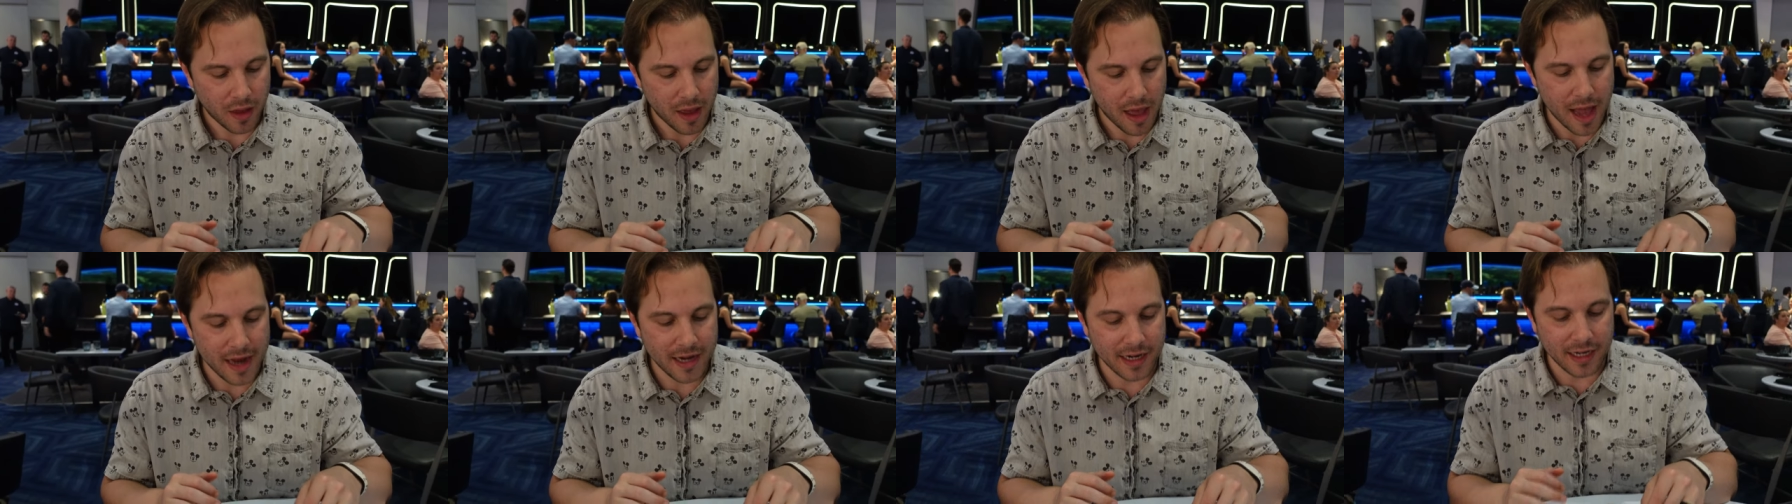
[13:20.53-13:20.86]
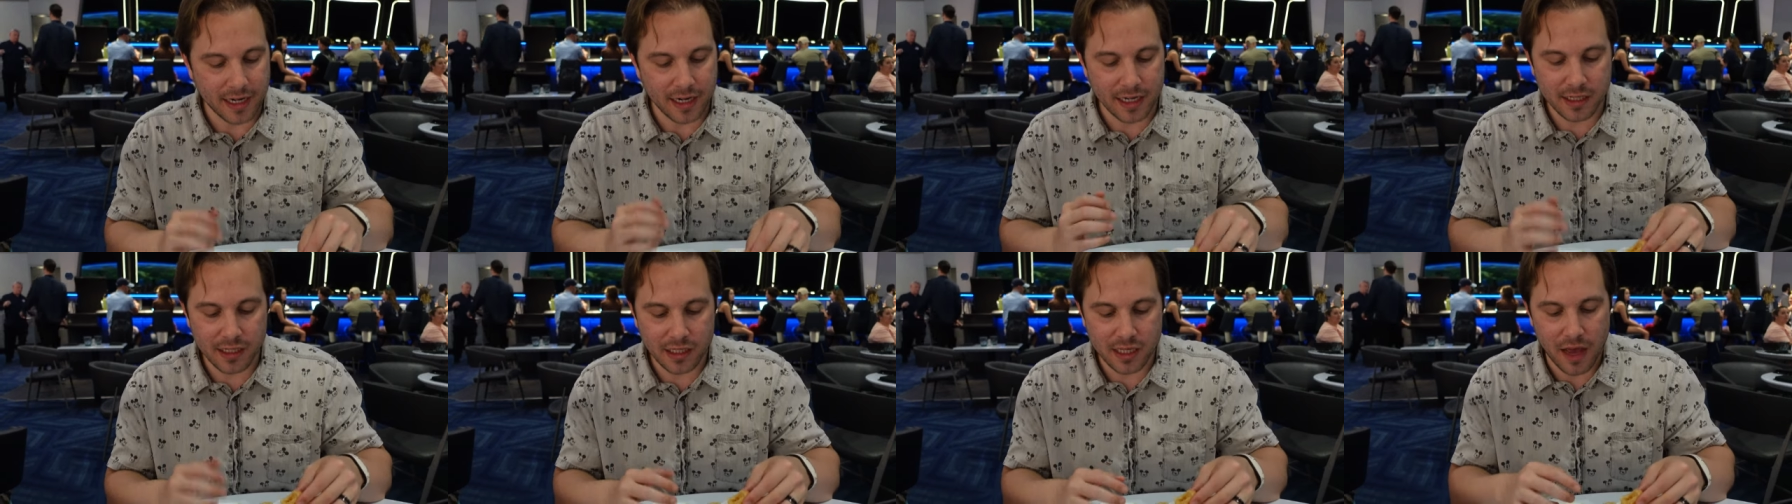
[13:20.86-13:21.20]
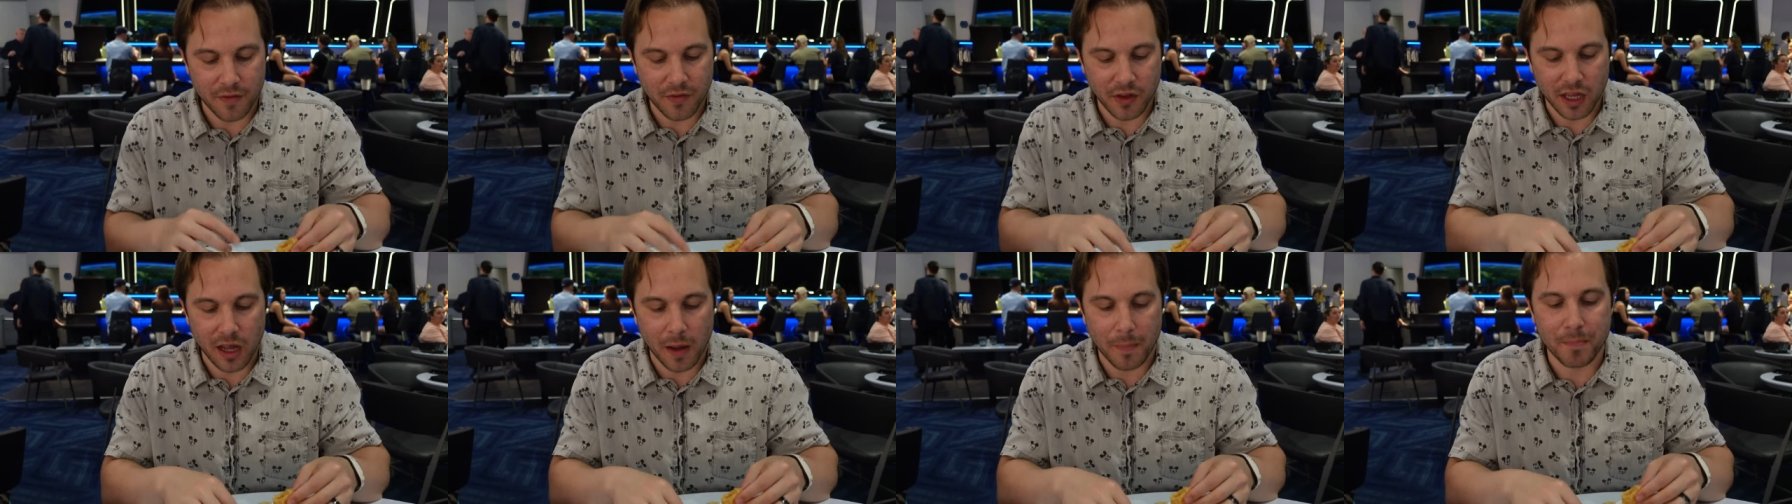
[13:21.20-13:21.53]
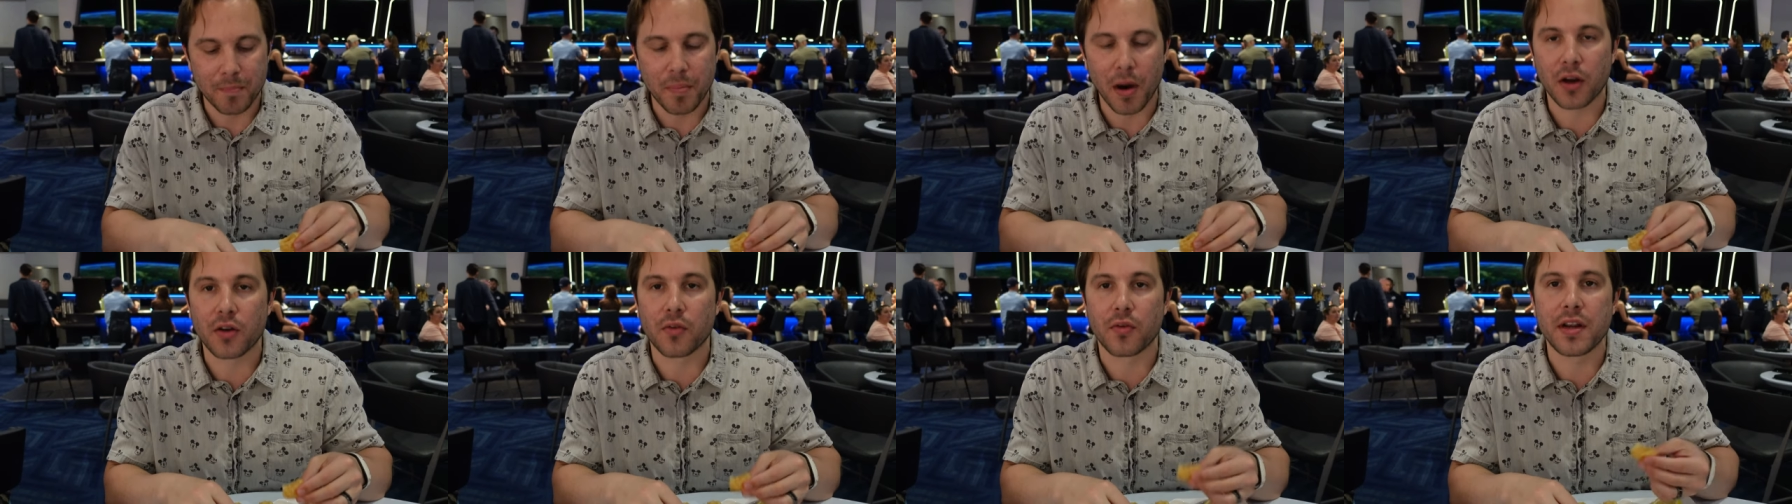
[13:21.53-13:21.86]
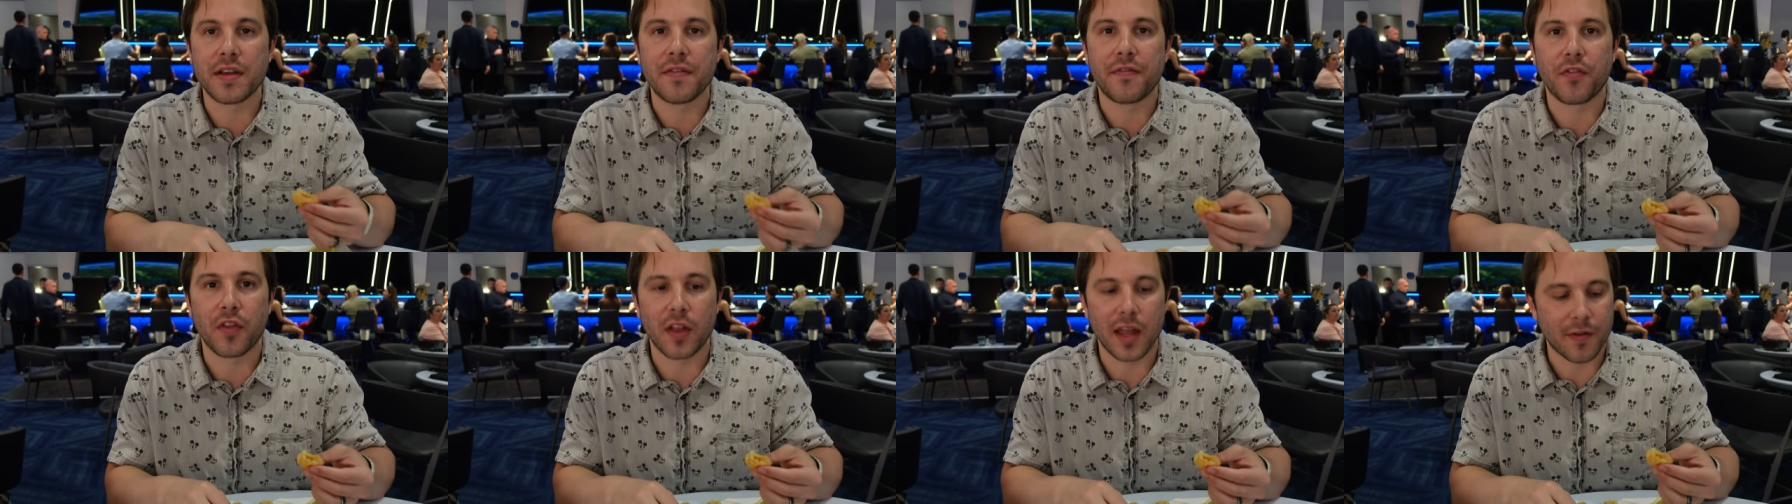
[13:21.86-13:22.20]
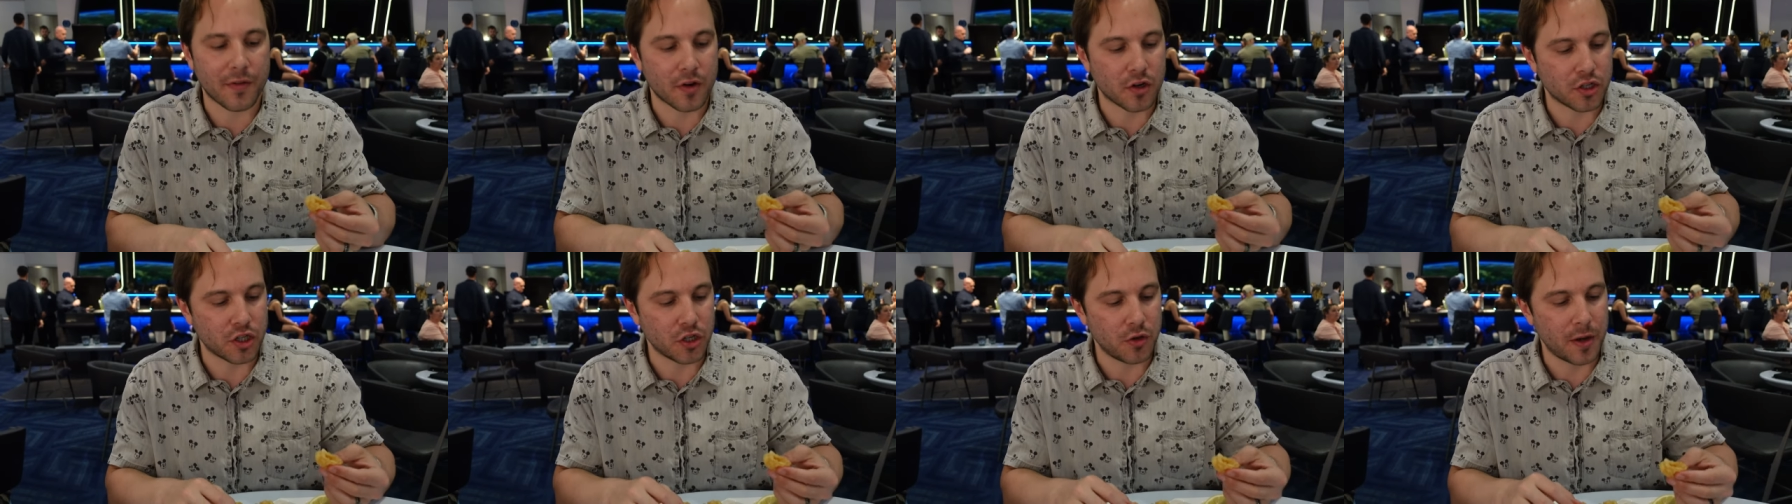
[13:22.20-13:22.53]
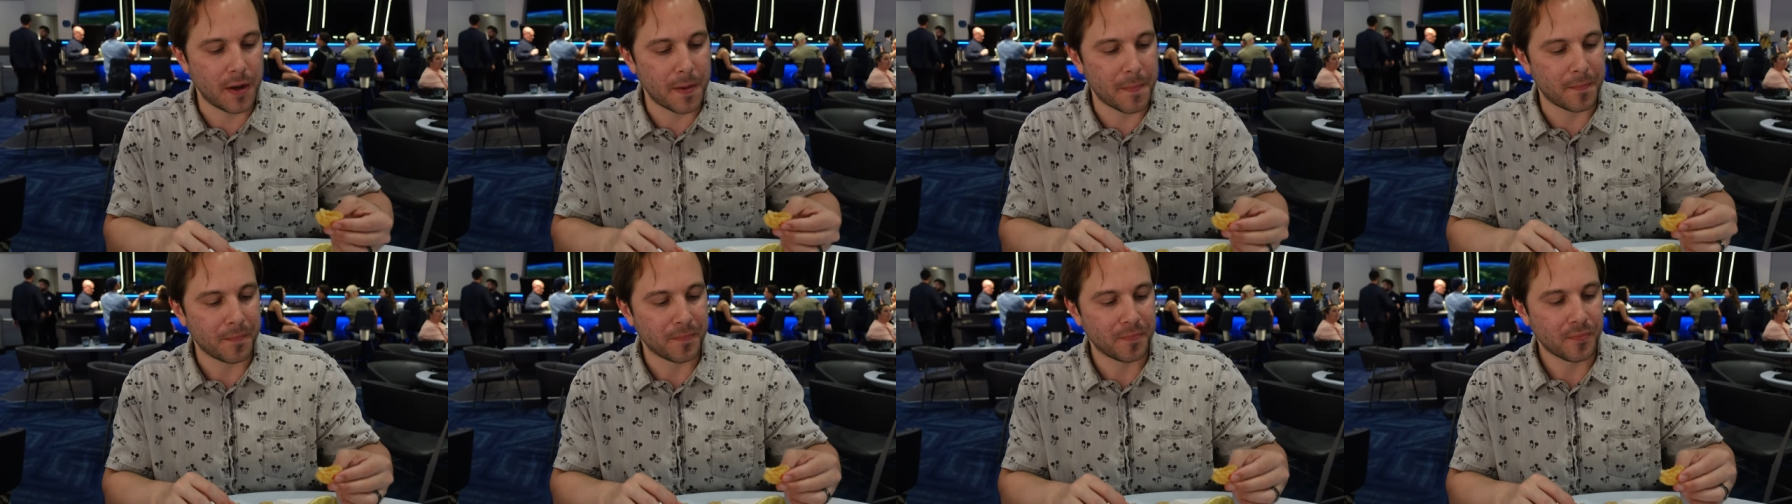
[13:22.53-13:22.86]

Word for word: and it does have like a buttery flavor to it,